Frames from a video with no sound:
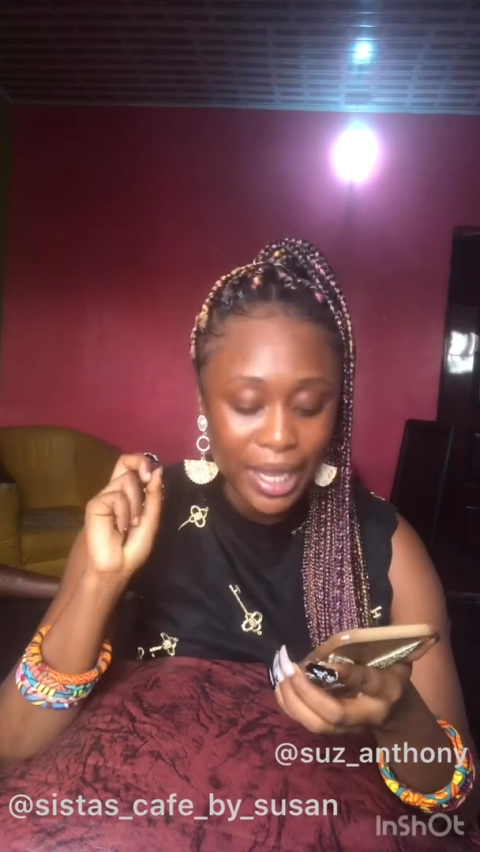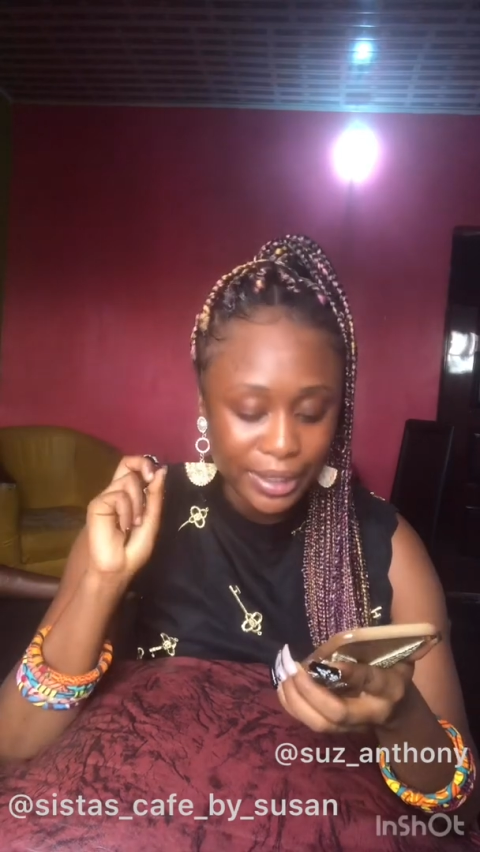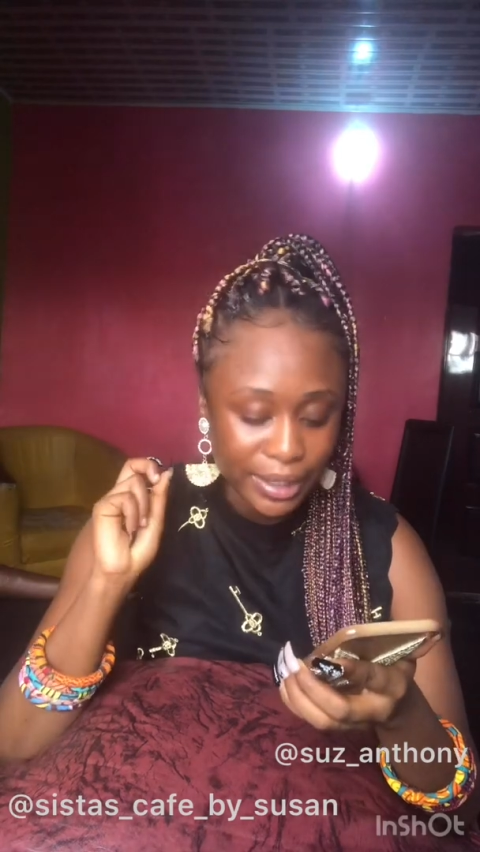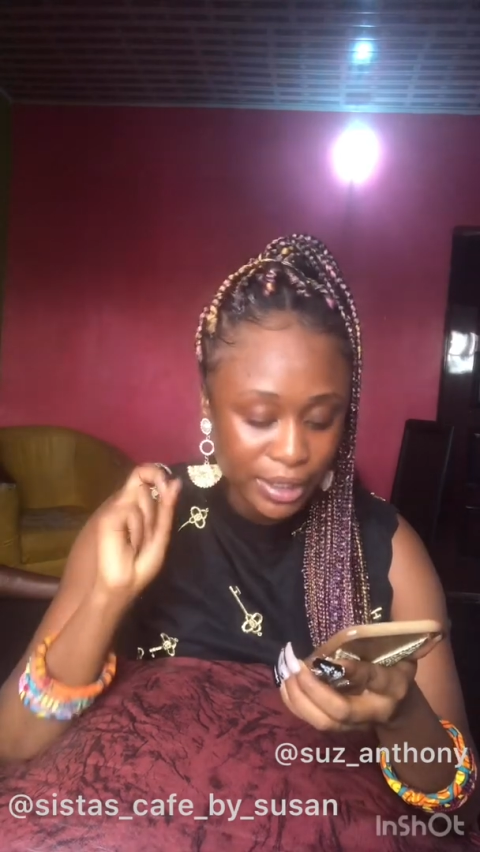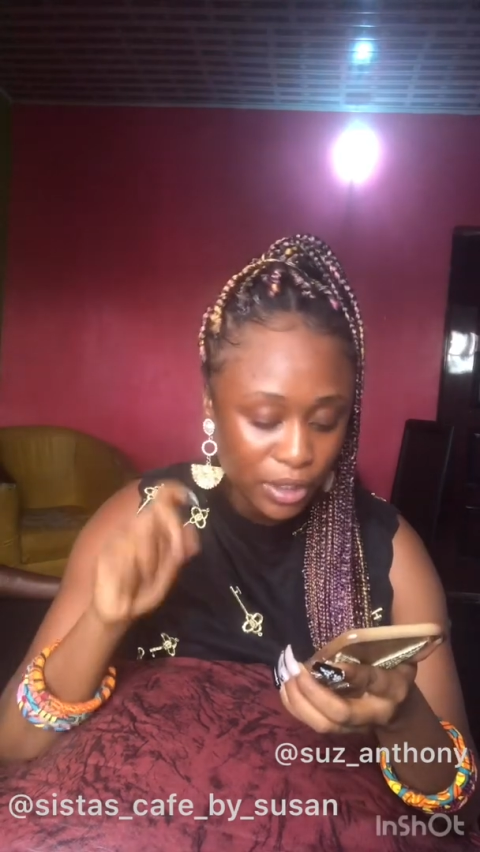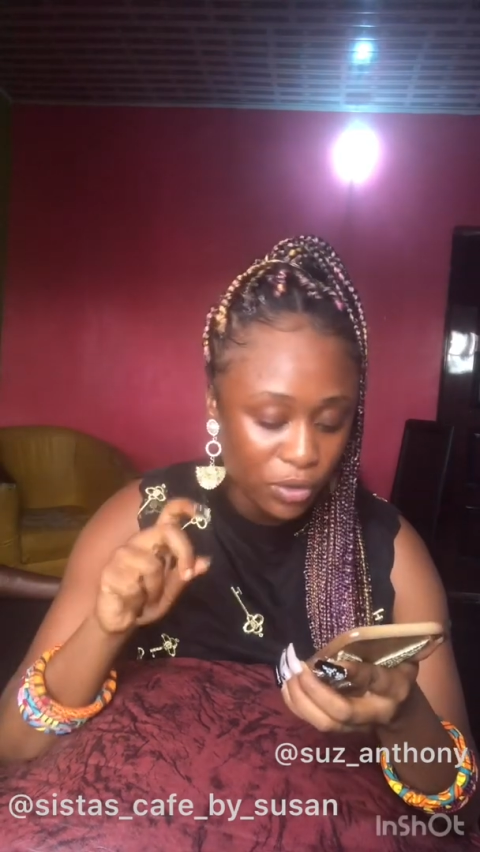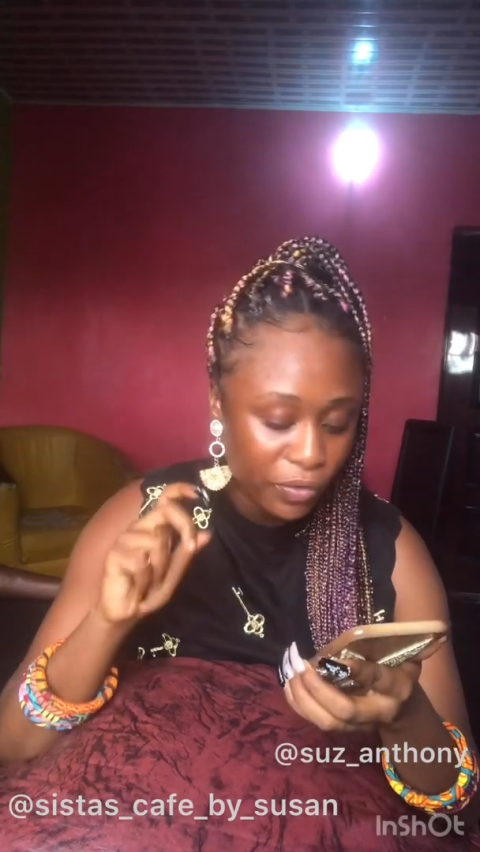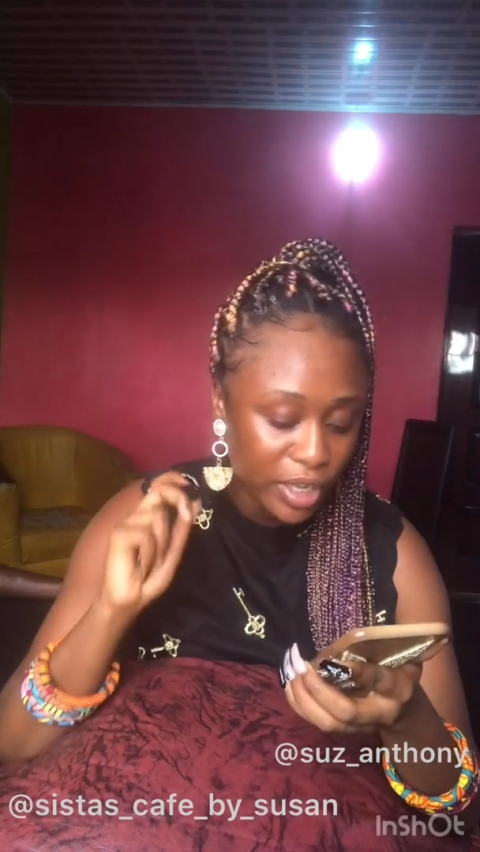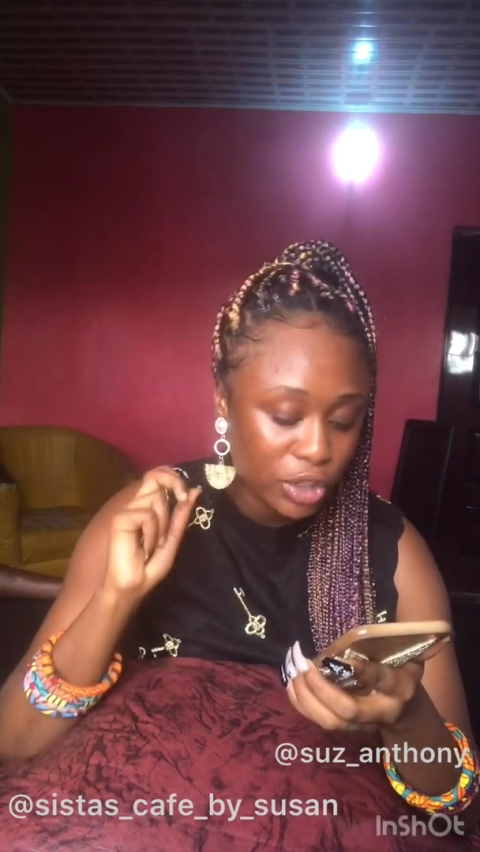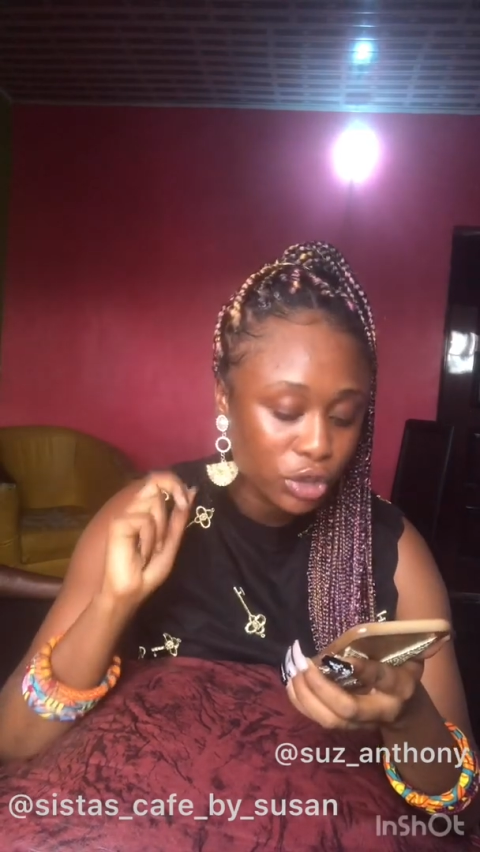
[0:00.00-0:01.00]
and
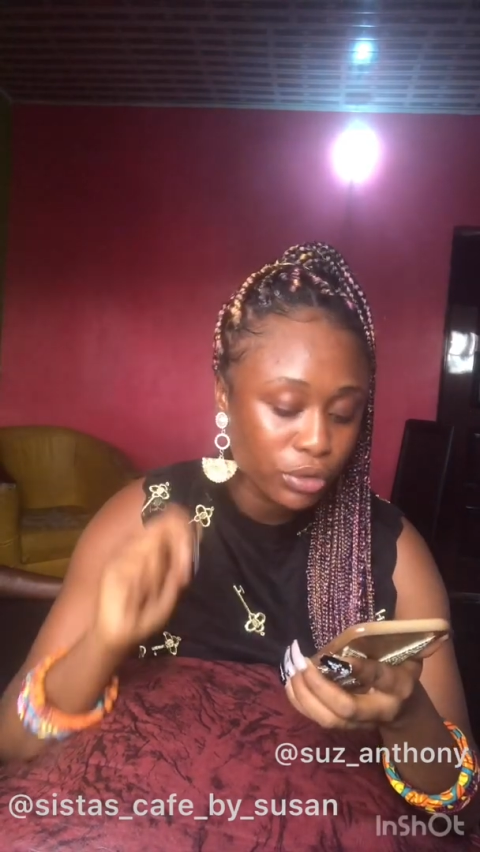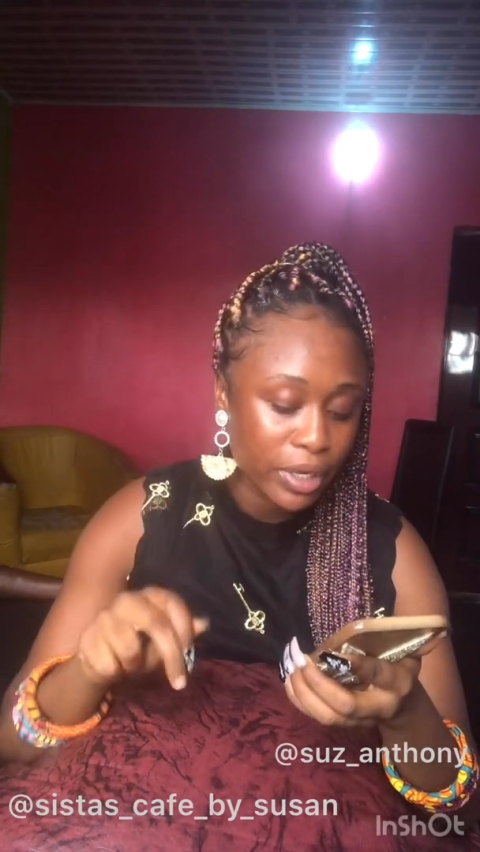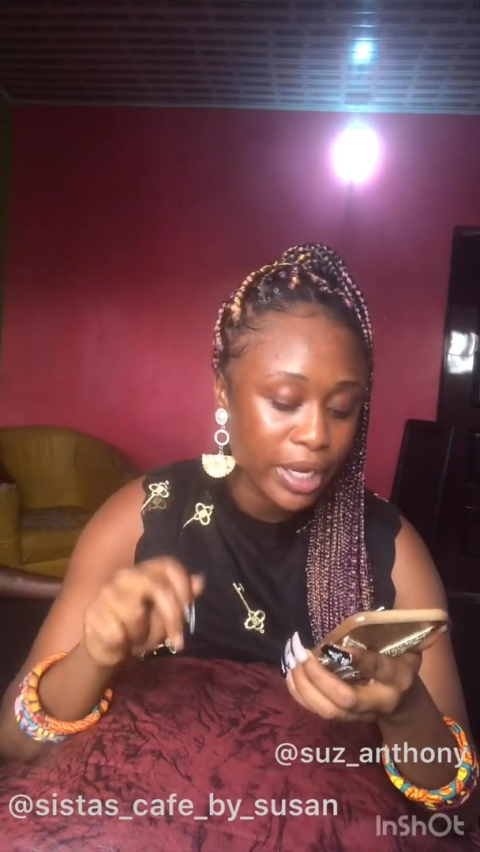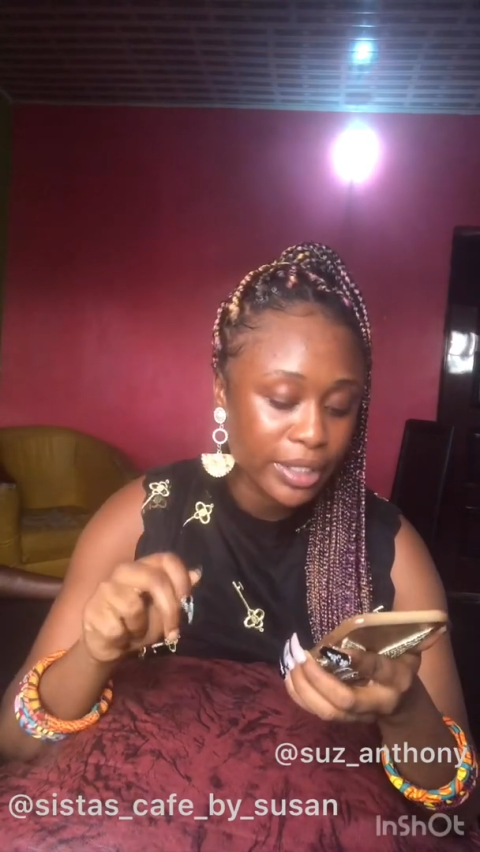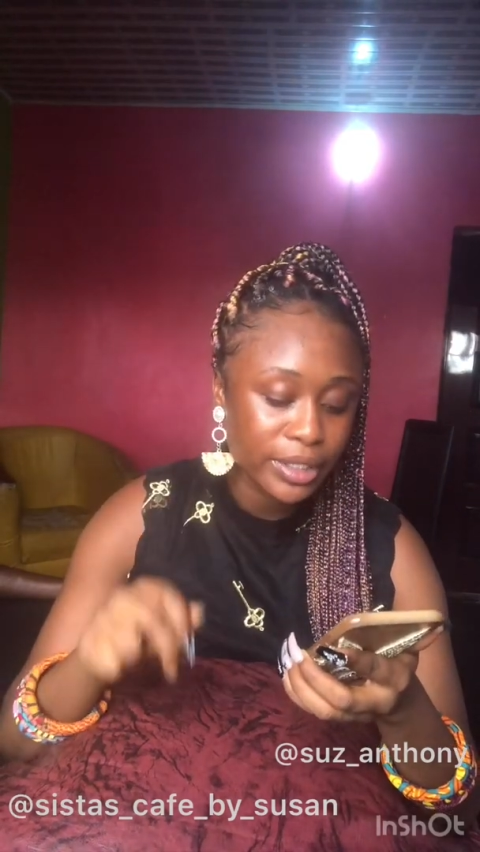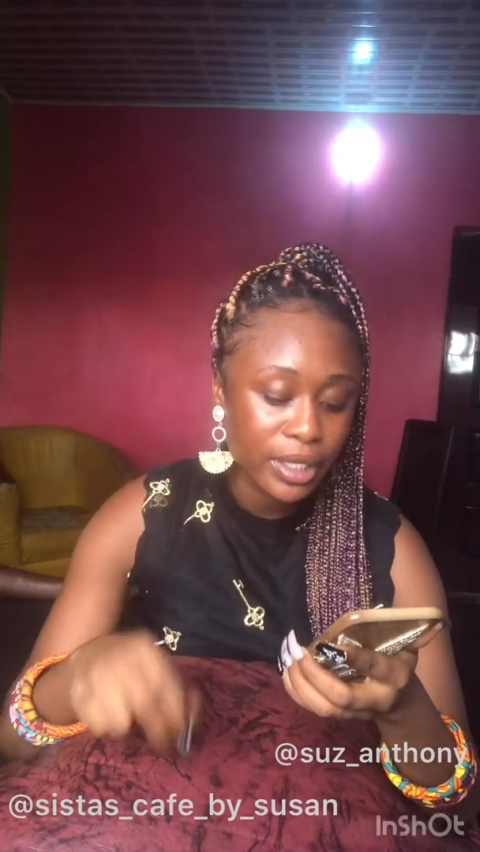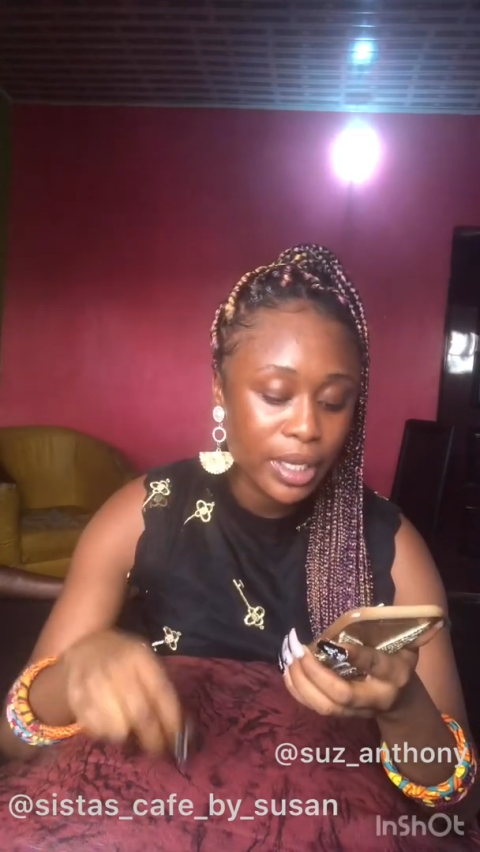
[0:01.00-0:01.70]
silver thread.